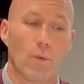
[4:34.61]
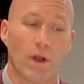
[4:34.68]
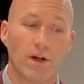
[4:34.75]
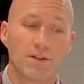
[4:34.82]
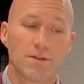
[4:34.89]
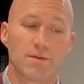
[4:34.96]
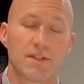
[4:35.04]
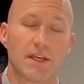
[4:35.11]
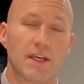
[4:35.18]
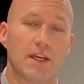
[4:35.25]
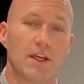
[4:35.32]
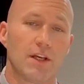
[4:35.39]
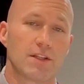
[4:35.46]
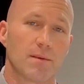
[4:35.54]
We also
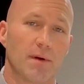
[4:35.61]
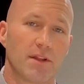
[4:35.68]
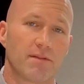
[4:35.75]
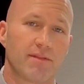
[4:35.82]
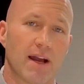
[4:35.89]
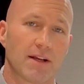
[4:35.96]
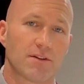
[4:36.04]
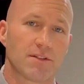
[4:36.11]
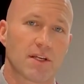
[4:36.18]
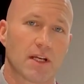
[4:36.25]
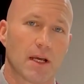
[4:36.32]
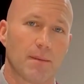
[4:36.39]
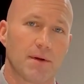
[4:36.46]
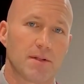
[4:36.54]
see some other factors
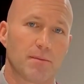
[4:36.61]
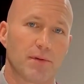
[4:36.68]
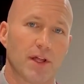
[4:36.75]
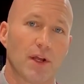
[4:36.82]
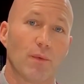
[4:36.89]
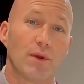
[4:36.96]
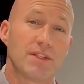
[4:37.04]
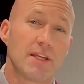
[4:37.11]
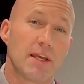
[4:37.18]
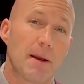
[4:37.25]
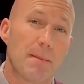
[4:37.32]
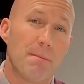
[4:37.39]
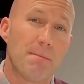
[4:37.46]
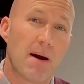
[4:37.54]
that come into play. We see
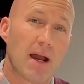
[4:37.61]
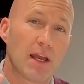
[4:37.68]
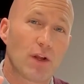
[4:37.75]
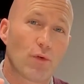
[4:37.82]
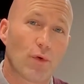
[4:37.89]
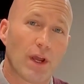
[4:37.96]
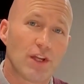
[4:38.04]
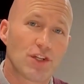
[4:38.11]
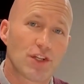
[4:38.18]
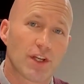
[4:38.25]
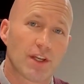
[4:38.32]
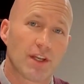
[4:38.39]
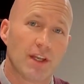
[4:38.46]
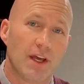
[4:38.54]
a
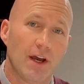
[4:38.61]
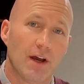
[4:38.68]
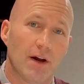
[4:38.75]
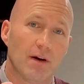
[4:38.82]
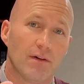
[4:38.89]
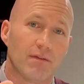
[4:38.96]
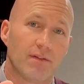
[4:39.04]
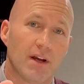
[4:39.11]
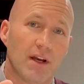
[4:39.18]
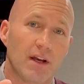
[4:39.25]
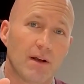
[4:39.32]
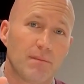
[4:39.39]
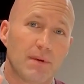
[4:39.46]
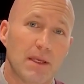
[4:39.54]
migration of
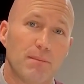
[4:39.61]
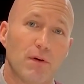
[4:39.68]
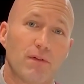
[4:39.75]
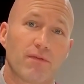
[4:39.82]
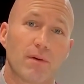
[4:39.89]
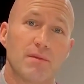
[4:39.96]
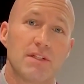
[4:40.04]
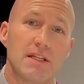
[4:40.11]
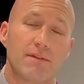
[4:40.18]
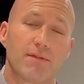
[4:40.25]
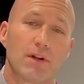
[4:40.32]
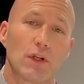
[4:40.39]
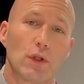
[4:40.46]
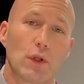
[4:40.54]
people from
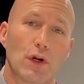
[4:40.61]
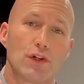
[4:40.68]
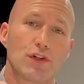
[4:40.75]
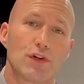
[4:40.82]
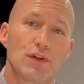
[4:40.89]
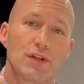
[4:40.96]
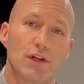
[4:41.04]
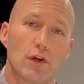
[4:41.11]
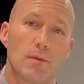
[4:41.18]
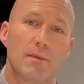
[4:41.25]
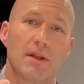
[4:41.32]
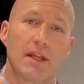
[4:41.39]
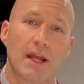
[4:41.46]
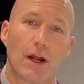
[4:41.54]
different larger
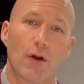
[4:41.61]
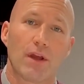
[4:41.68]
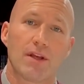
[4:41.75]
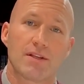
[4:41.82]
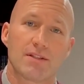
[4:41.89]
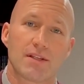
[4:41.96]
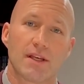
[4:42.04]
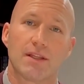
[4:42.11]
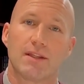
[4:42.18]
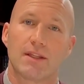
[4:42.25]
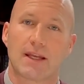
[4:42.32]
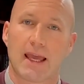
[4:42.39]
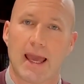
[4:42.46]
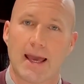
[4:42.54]
urban areas in
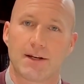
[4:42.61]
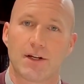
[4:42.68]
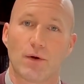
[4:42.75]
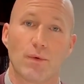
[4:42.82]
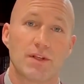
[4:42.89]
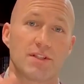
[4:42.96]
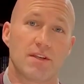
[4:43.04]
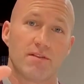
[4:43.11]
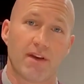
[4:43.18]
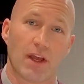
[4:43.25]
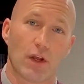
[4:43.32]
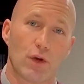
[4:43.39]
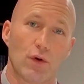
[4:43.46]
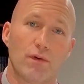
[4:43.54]
the Canada. We see
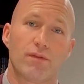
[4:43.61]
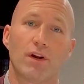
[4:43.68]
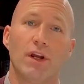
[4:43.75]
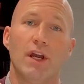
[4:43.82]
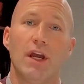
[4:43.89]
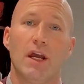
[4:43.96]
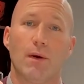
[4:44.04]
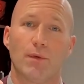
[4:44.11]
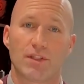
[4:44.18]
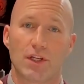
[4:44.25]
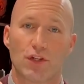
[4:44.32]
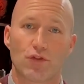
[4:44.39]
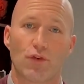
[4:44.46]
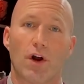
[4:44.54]
Vancouver and we
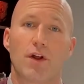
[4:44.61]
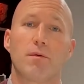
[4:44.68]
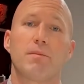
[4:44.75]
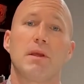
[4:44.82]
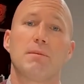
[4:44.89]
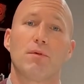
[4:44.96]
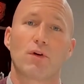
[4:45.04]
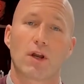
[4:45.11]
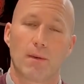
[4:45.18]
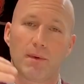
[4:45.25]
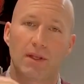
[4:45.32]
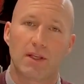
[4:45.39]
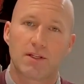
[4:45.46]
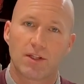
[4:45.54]
see Toronto people
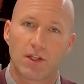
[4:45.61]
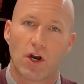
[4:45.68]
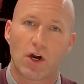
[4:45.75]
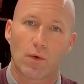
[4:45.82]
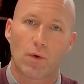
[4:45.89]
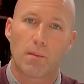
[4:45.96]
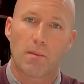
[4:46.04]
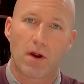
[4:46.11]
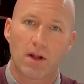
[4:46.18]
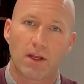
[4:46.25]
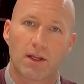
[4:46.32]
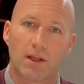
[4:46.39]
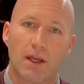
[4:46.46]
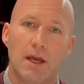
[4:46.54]
coming into the Ottawa
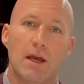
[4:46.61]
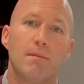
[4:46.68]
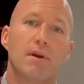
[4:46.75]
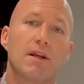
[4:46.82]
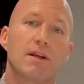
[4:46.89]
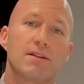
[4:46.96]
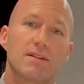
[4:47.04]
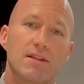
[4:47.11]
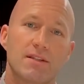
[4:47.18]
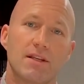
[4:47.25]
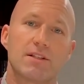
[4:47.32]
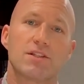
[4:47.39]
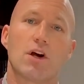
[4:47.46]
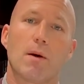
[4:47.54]
market because they
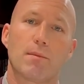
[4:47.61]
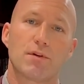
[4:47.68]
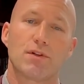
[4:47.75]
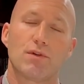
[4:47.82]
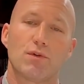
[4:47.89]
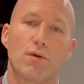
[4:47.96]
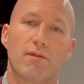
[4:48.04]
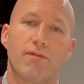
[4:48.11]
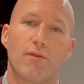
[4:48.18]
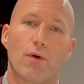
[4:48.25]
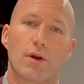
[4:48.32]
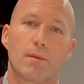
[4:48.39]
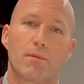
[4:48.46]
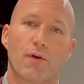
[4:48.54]
see it's an opportunity to
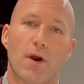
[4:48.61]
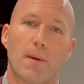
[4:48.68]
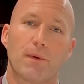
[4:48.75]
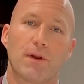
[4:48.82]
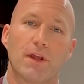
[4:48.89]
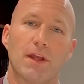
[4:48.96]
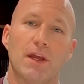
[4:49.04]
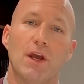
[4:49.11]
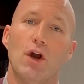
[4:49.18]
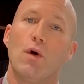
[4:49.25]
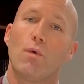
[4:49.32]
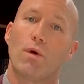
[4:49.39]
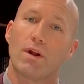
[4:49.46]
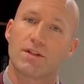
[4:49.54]
afford a property,
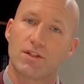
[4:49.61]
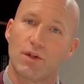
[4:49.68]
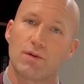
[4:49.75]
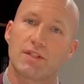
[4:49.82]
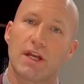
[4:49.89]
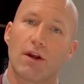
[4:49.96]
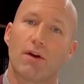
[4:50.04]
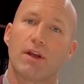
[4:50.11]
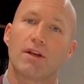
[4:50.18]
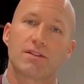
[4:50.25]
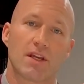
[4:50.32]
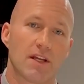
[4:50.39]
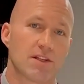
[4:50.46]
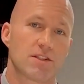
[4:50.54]
whereas in those
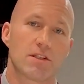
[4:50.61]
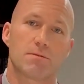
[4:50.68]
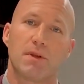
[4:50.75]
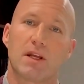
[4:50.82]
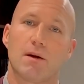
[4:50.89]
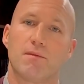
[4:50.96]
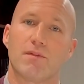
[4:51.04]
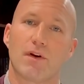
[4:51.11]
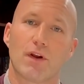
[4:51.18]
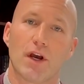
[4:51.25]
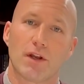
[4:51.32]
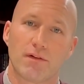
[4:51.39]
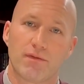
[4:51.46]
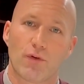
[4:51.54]
areas, it's just become very
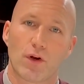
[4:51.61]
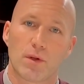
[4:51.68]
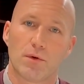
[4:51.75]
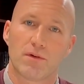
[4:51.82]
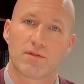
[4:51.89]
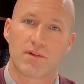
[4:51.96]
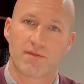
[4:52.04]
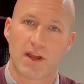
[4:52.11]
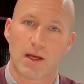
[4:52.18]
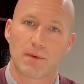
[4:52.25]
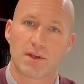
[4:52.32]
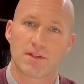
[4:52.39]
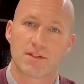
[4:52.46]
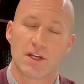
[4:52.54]
unaffordable for
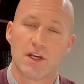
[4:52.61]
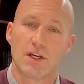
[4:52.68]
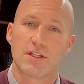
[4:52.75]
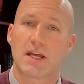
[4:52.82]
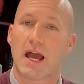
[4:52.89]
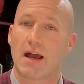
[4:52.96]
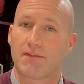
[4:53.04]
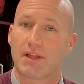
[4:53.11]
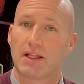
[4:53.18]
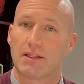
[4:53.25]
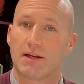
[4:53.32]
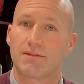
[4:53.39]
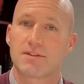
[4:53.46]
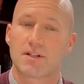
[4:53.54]
families to have that
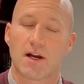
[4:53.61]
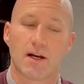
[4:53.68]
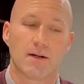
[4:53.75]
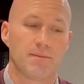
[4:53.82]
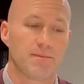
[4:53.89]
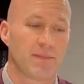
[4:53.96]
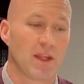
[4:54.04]
lifestyle.